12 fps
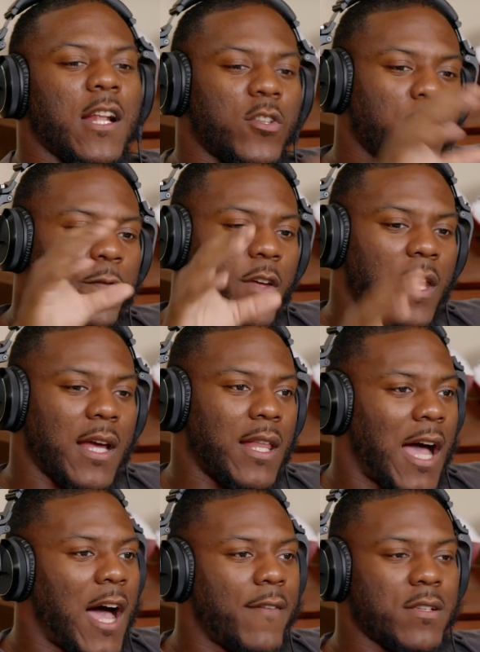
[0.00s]
I do feel like,
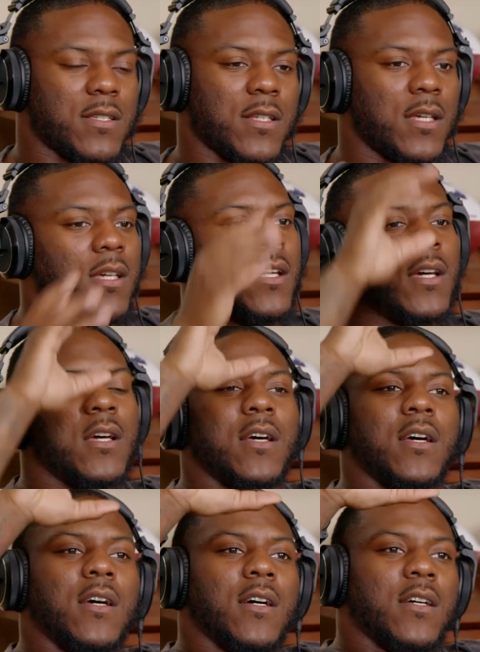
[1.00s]
like obviously
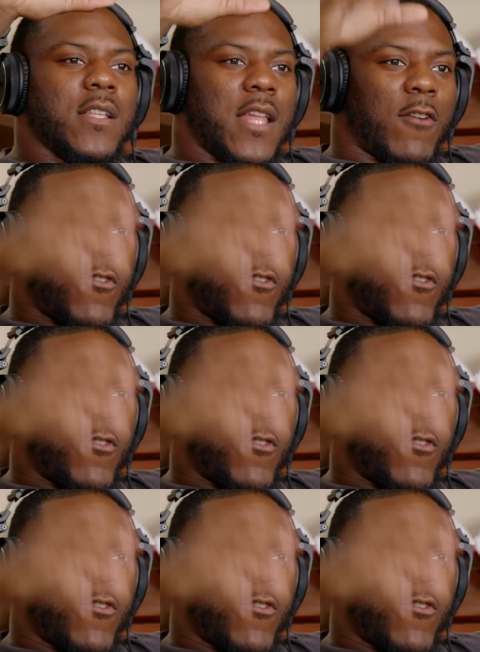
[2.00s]
the